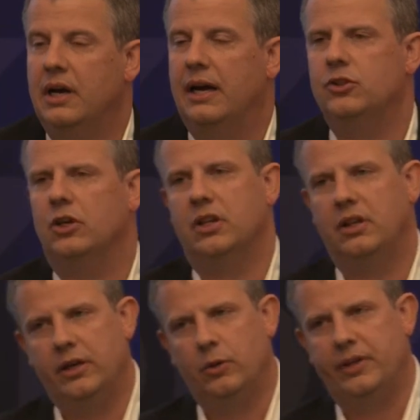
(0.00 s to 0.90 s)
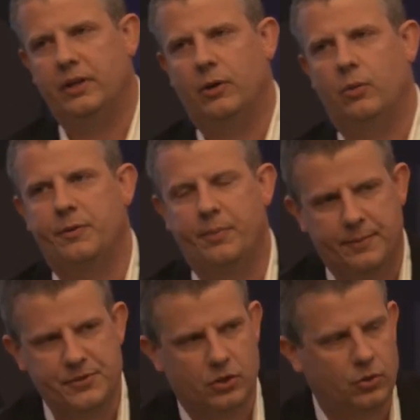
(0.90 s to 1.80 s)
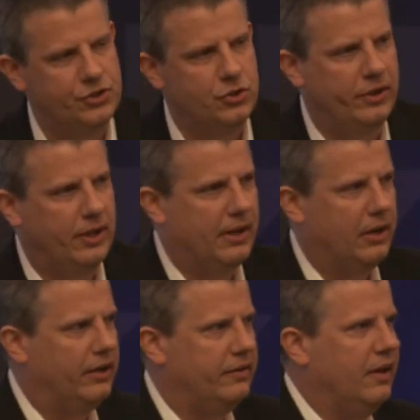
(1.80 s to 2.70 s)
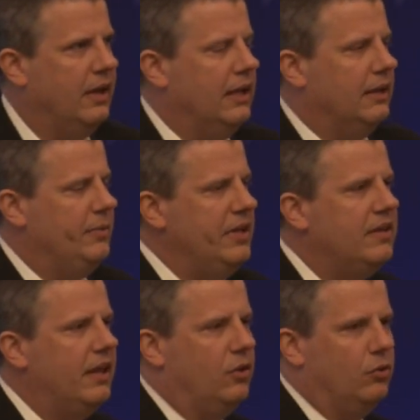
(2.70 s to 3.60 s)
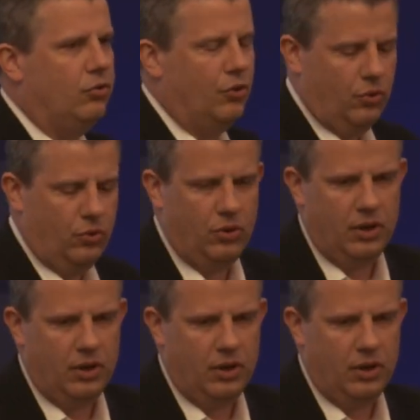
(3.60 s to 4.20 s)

I talked a little bit about what PepsiCo is doing about it. Let me take you through